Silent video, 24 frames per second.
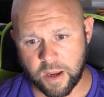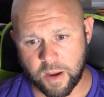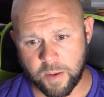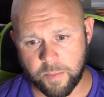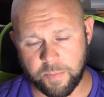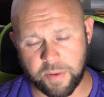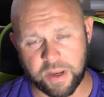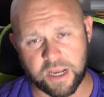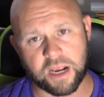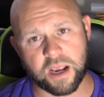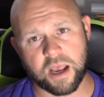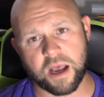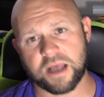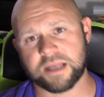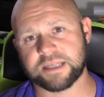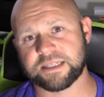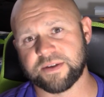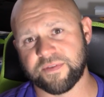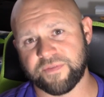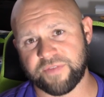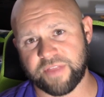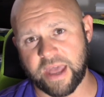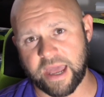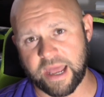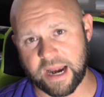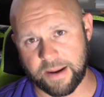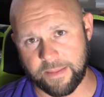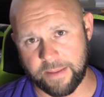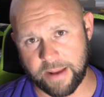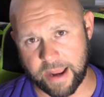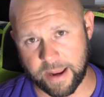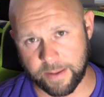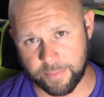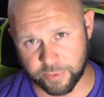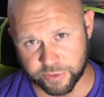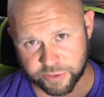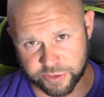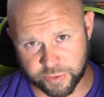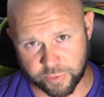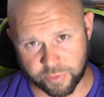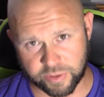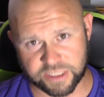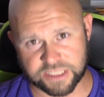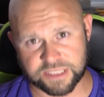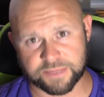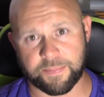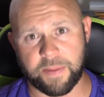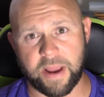because of that I'm able to
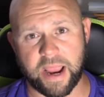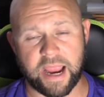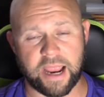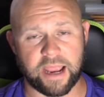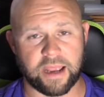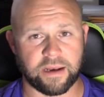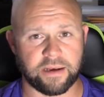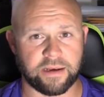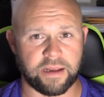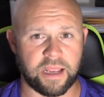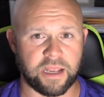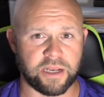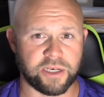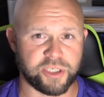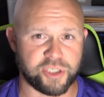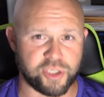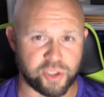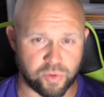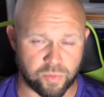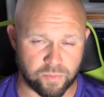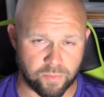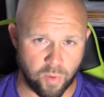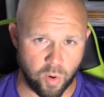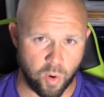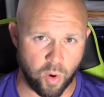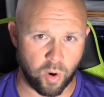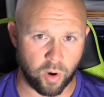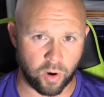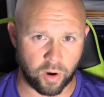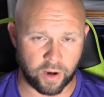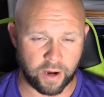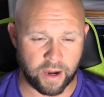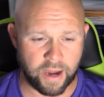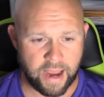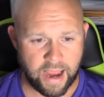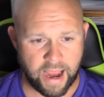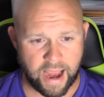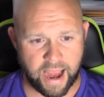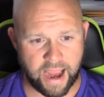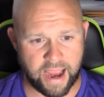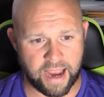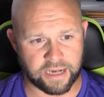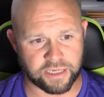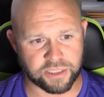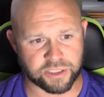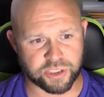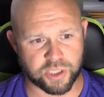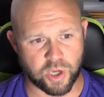expand and do more.
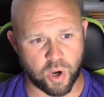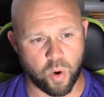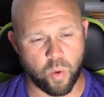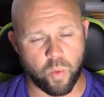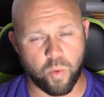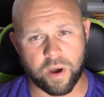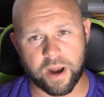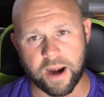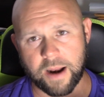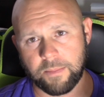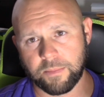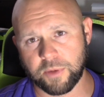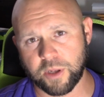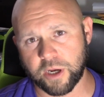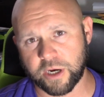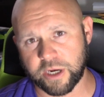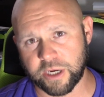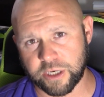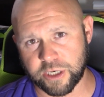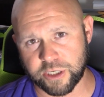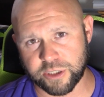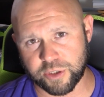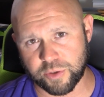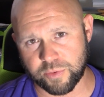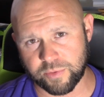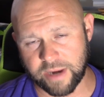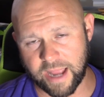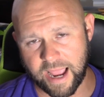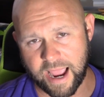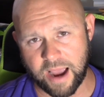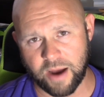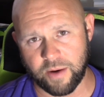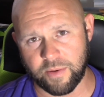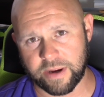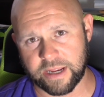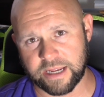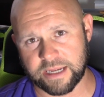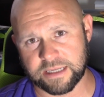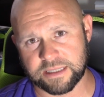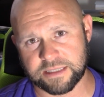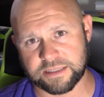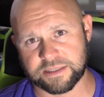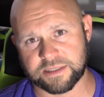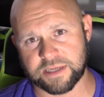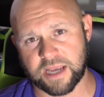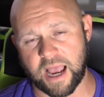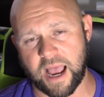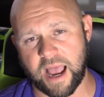And so what I'm looking to do now
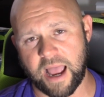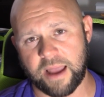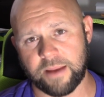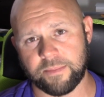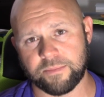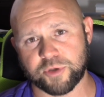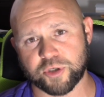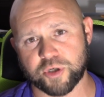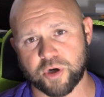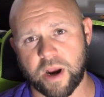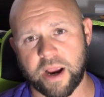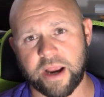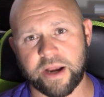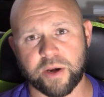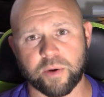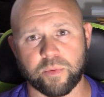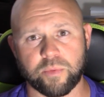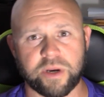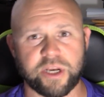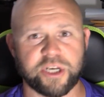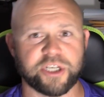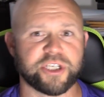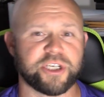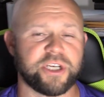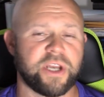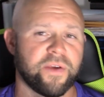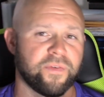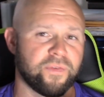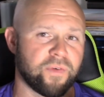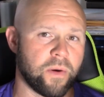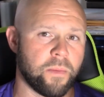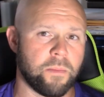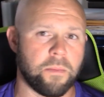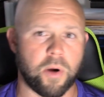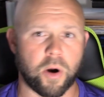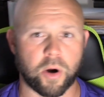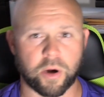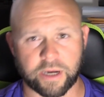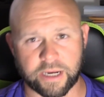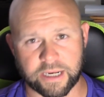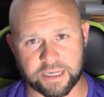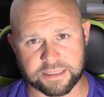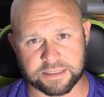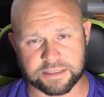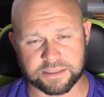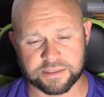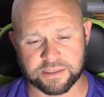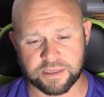is I'm trying to reach different
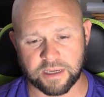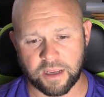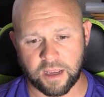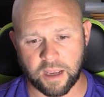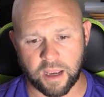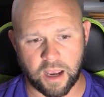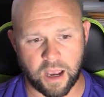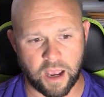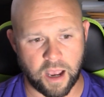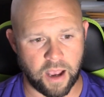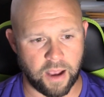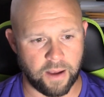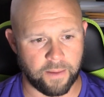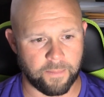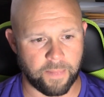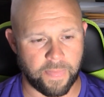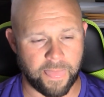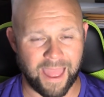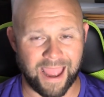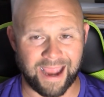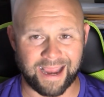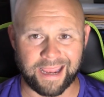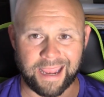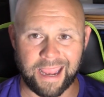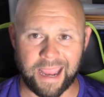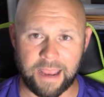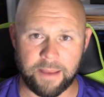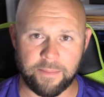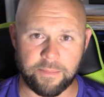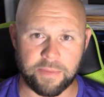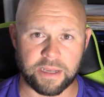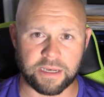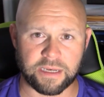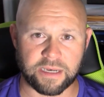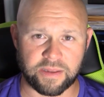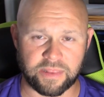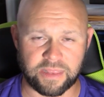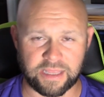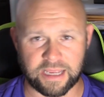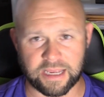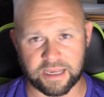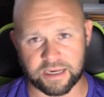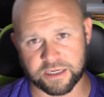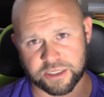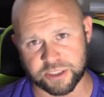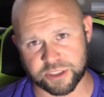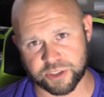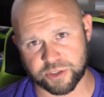markets. I came into the
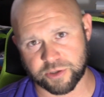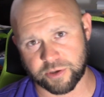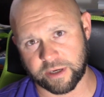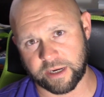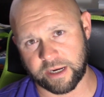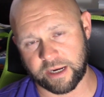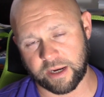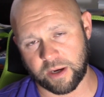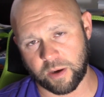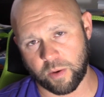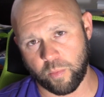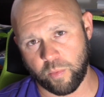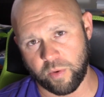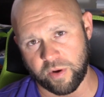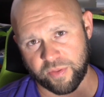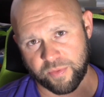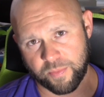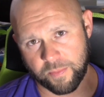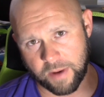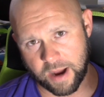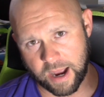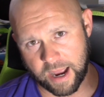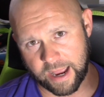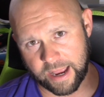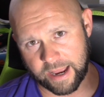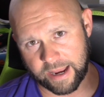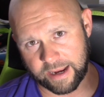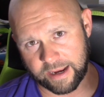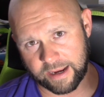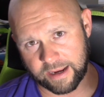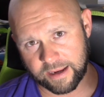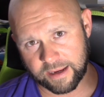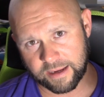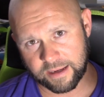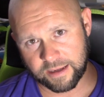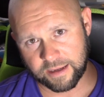industry with my,